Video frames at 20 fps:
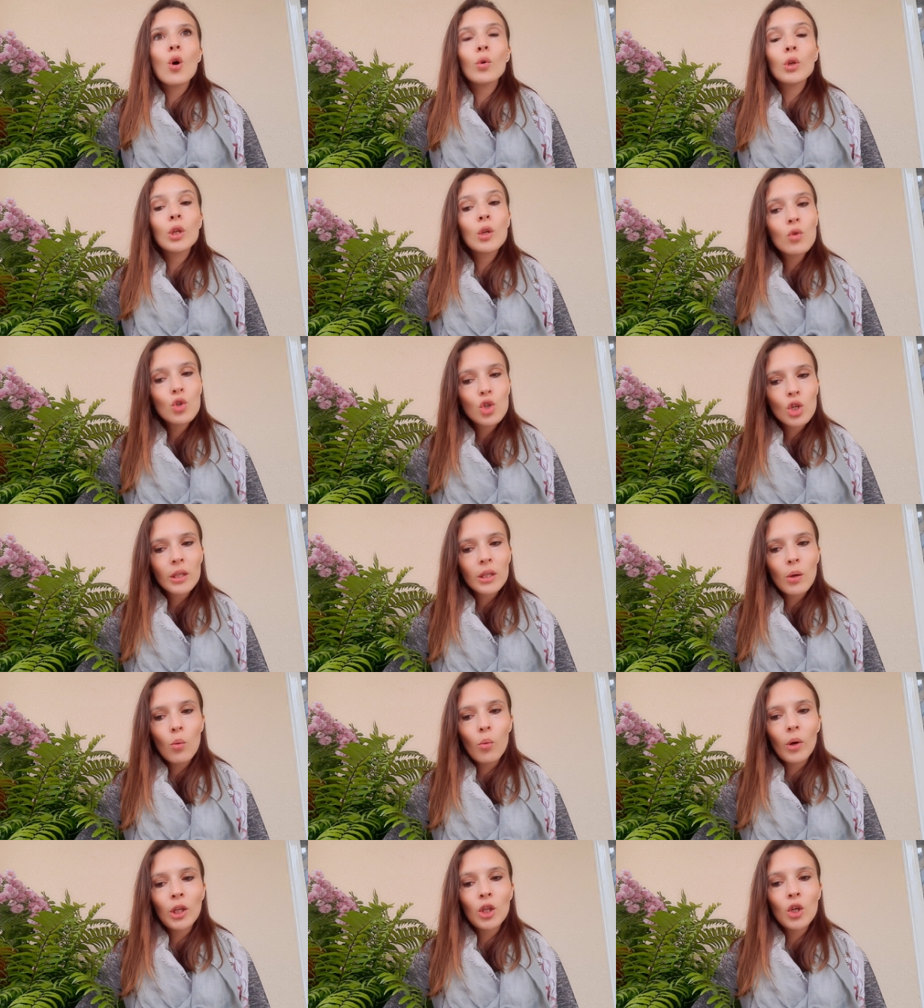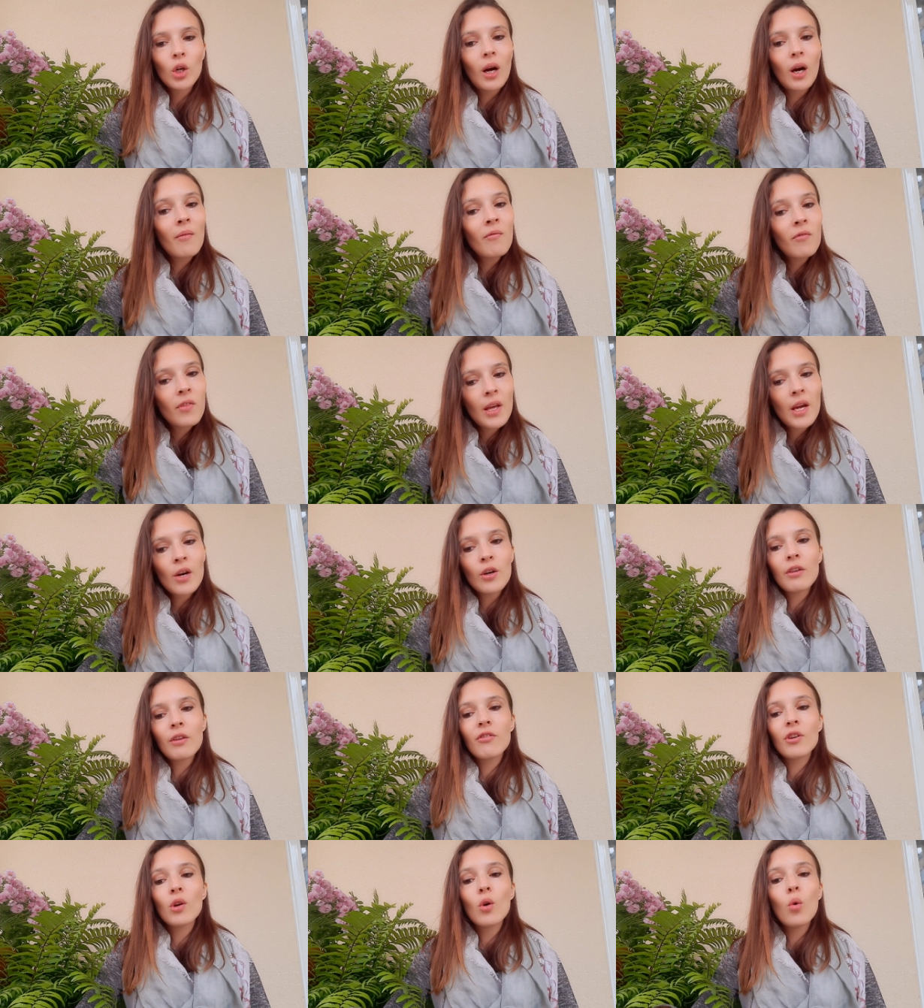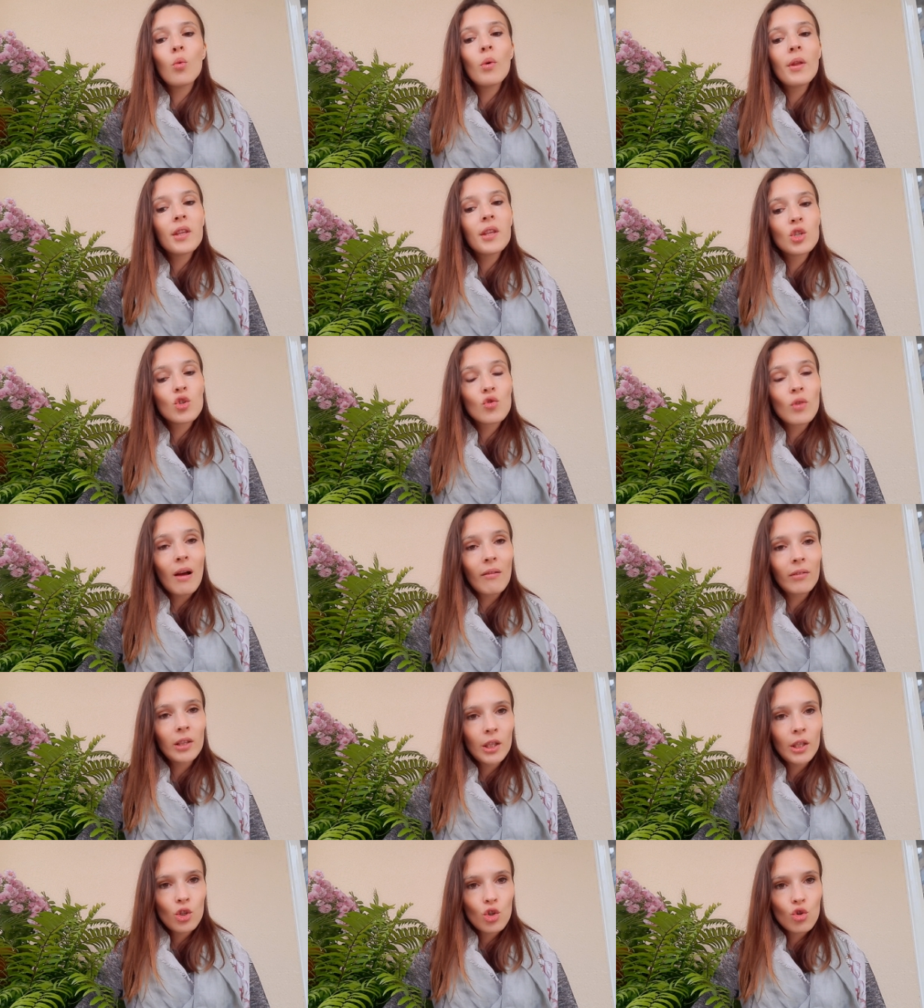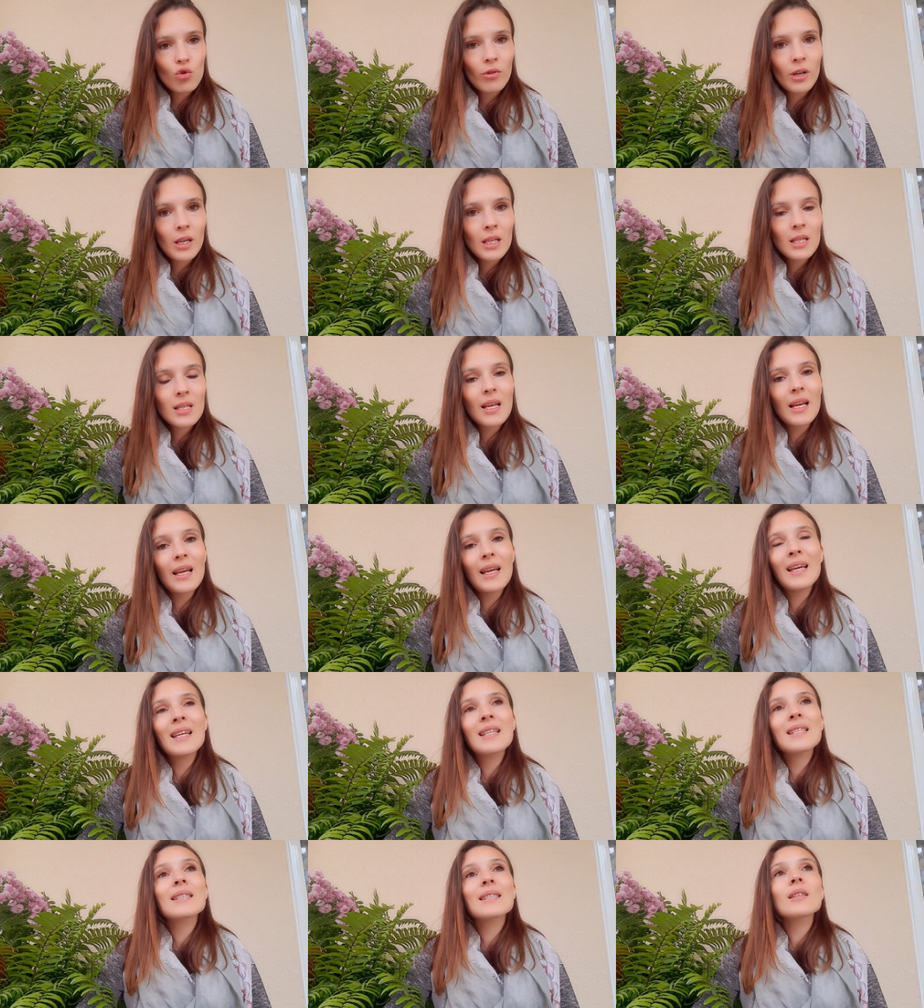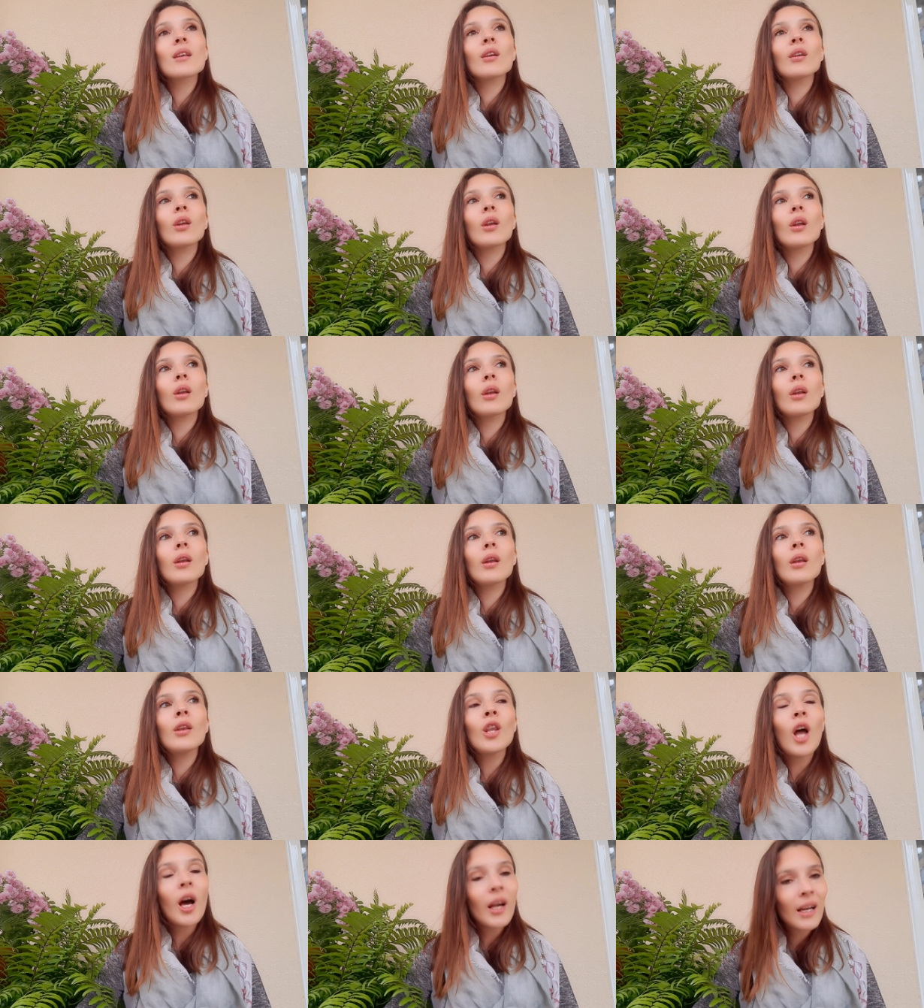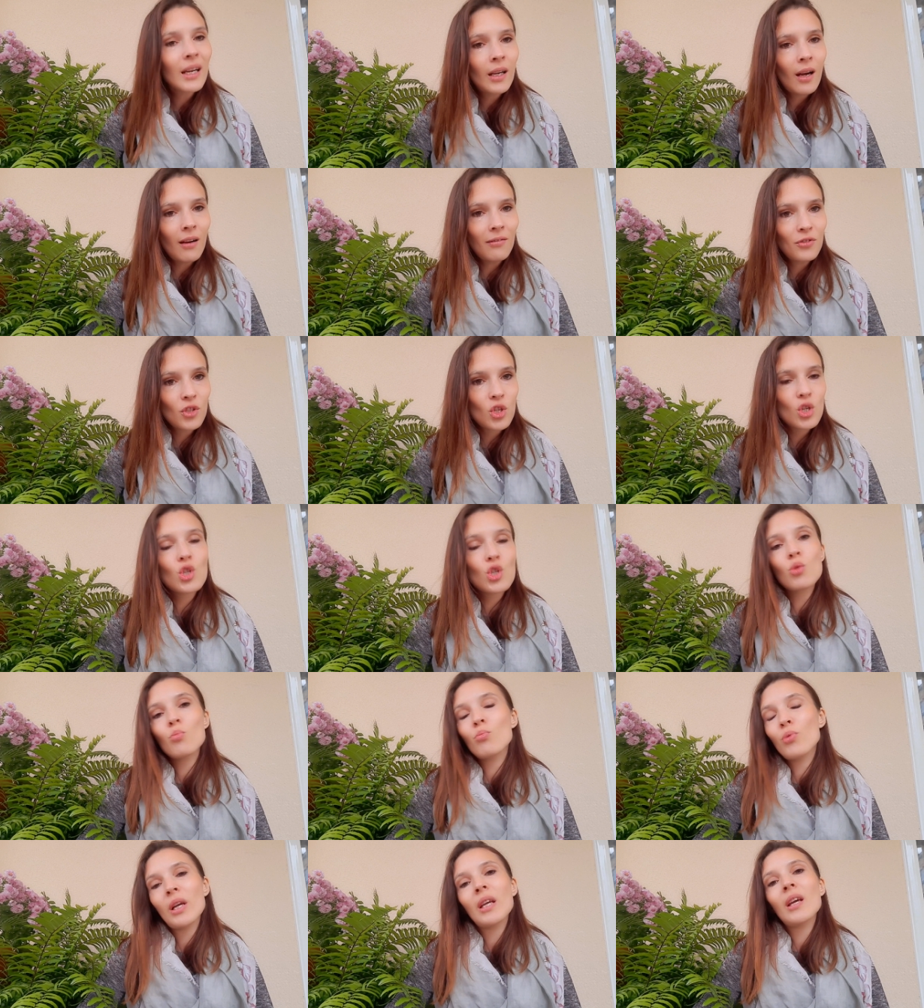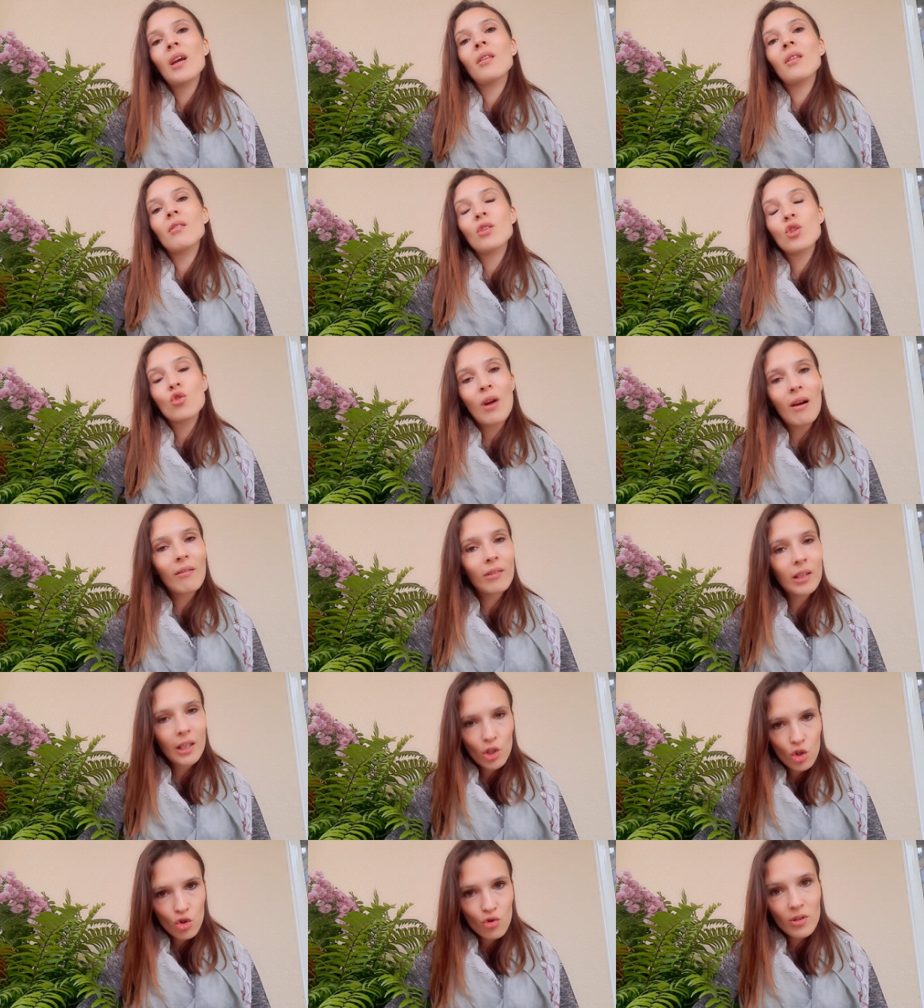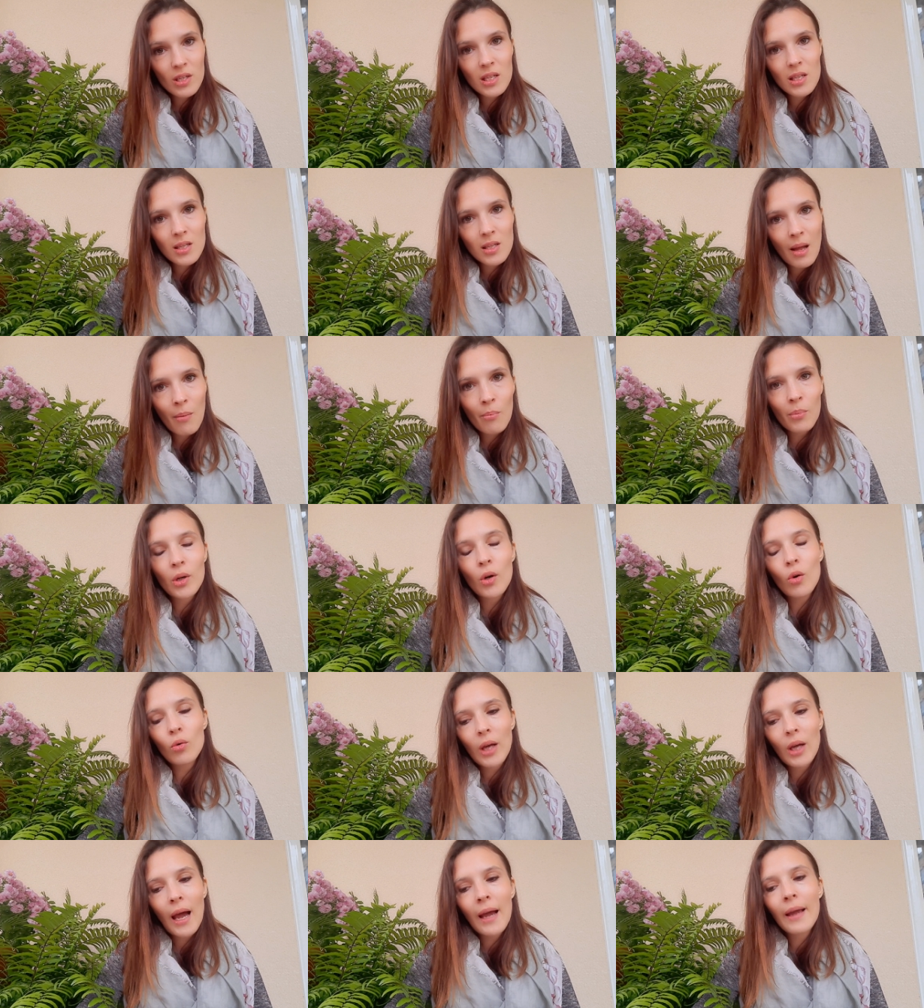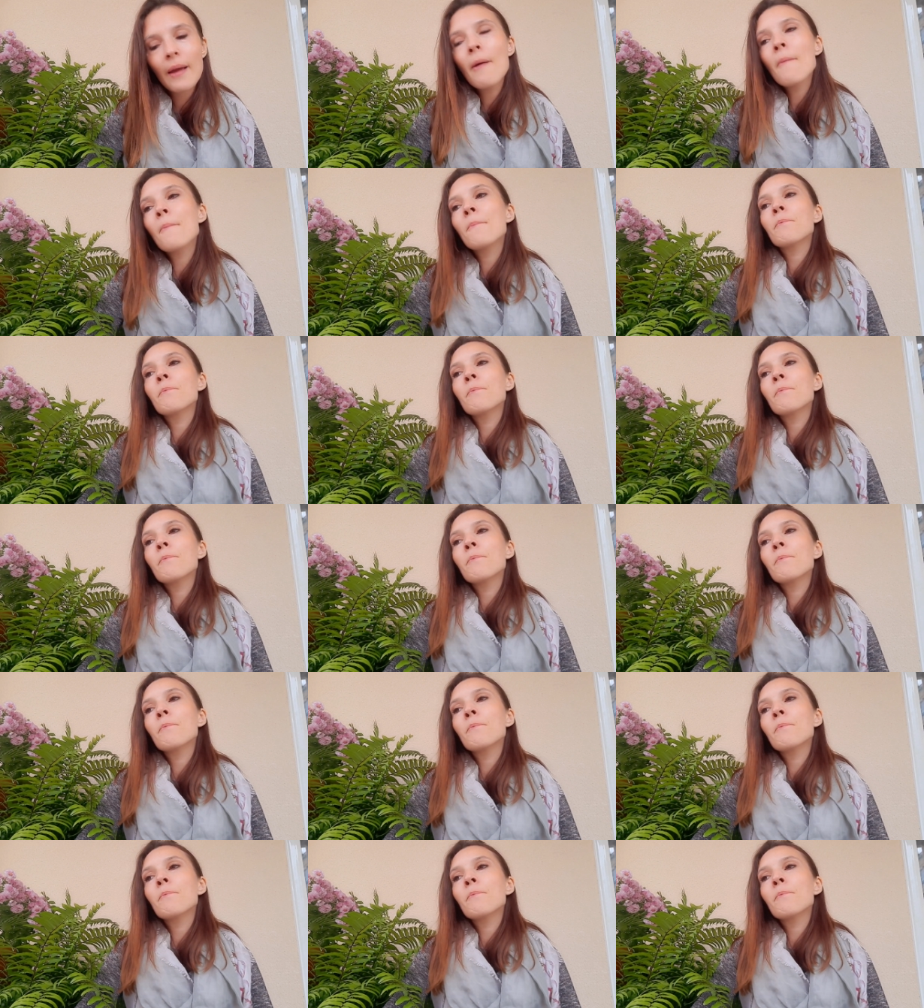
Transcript: usually when you come there, if you go with the travel insurance, it's not enough just to bring in the travel insurance number, okay?